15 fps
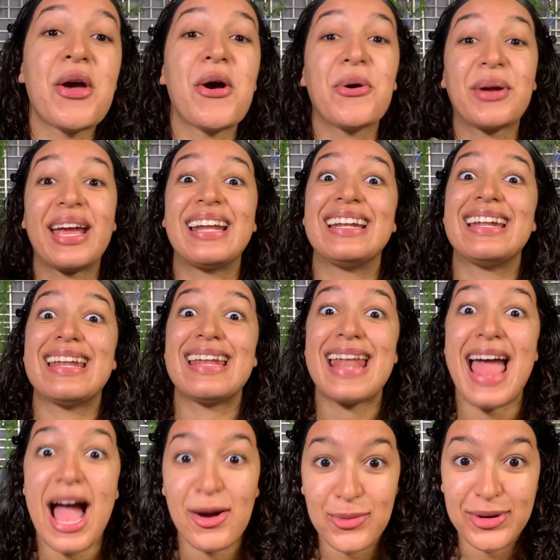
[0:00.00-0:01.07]
Okay,
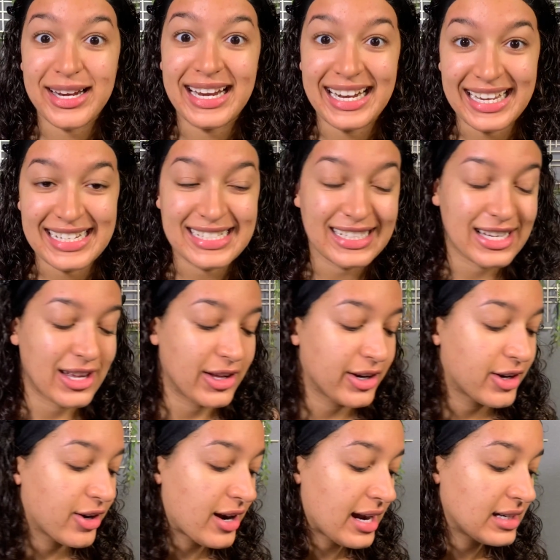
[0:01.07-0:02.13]
now we're getting into color
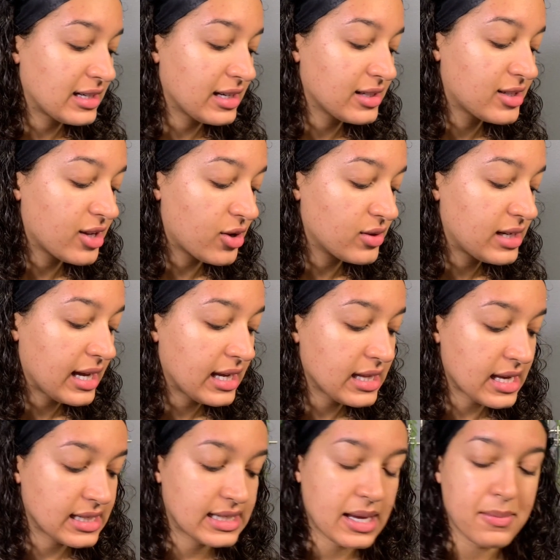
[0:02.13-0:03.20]
correcting. So taking
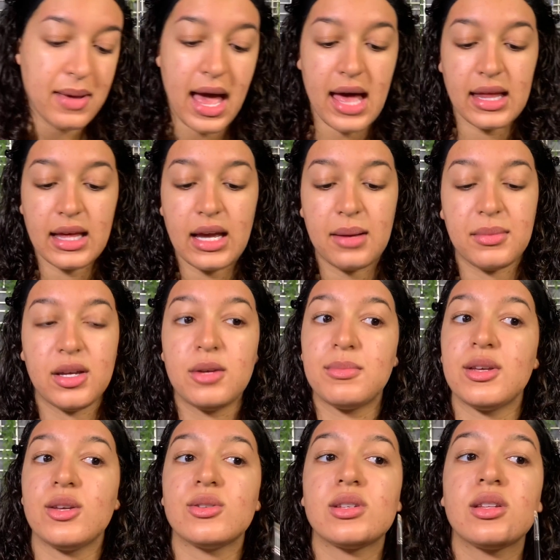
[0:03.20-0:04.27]
that same palette, I'm gonna be
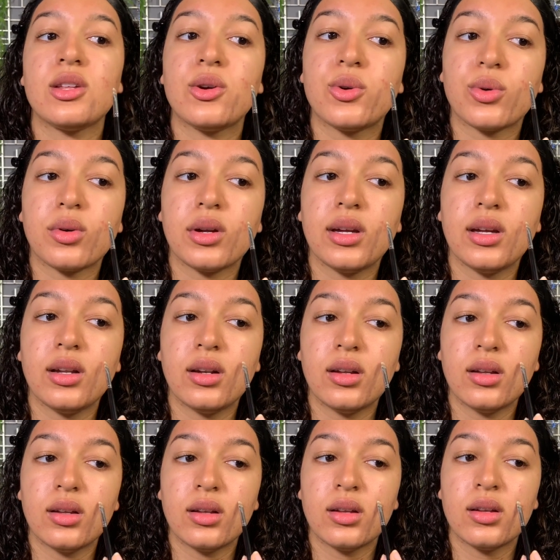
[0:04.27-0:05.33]
using the green,
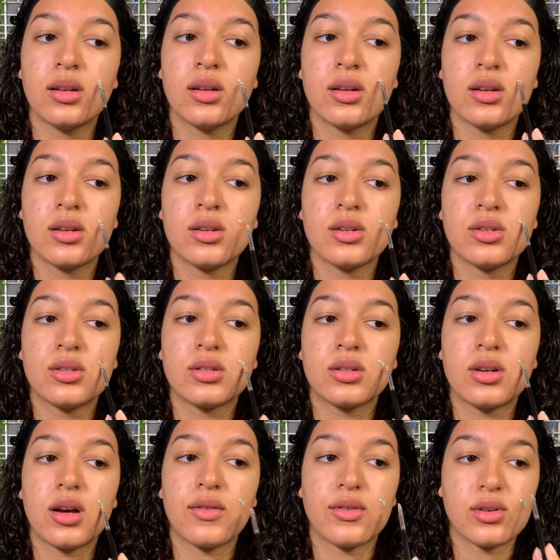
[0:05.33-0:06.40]
just
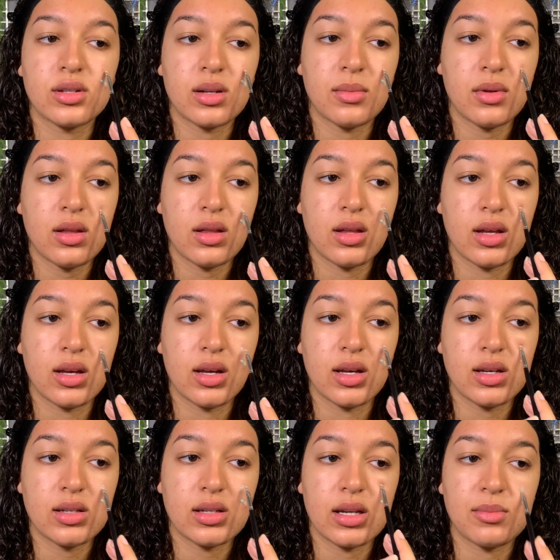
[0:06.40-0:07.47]
cover some of
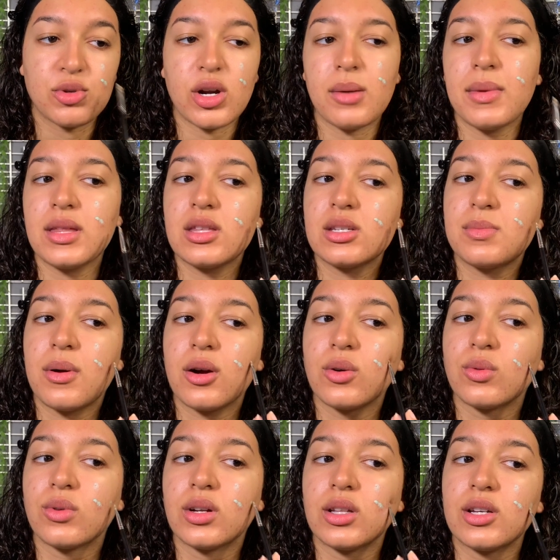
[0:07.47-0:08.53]
this. I'm trying to make this part
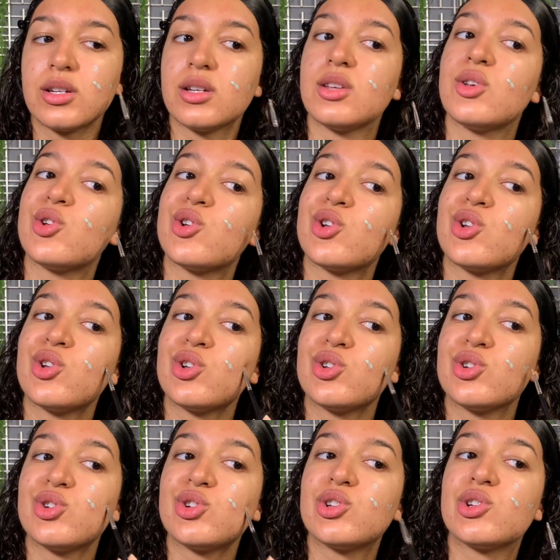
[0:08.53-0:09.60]
really
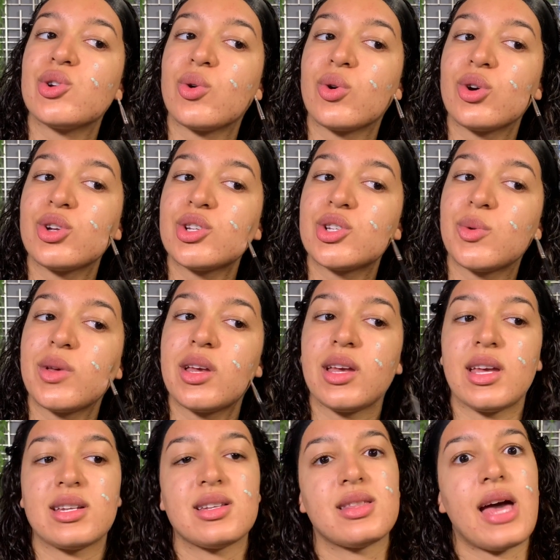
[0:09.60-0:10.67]
short so we can
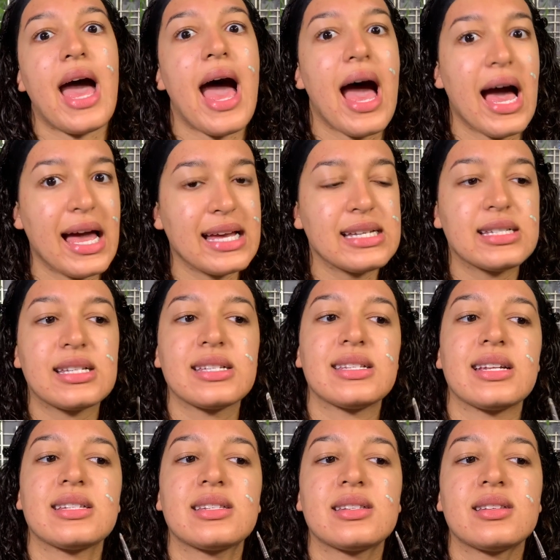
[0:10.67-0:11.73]
get to the eyes, because
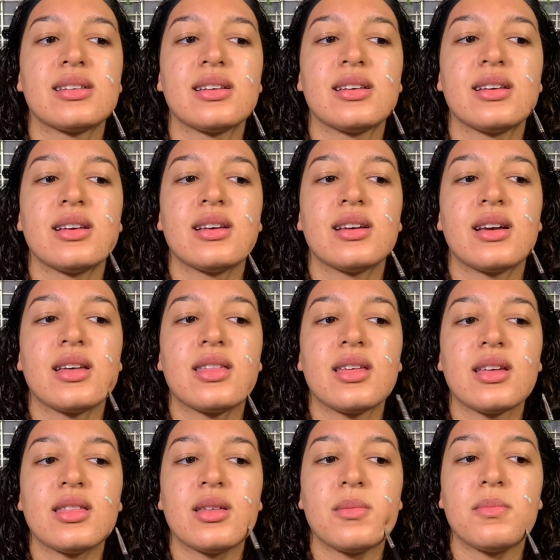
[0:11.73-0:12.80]
that's, I
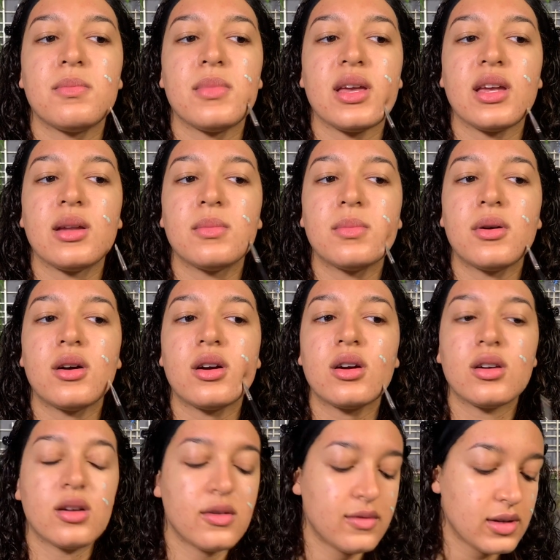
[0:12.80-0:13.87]
think, the main
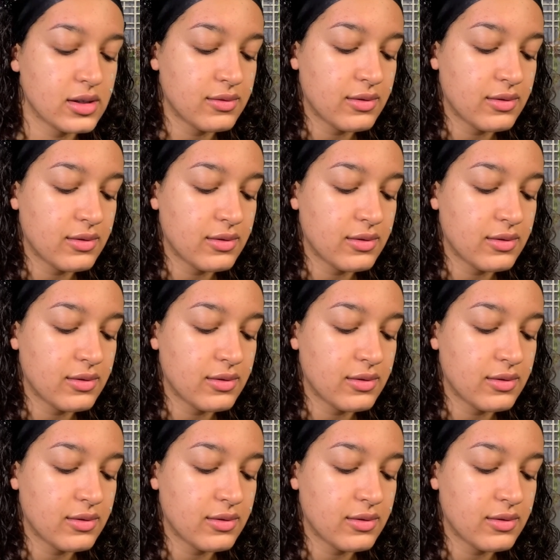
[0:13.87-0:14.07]
part of these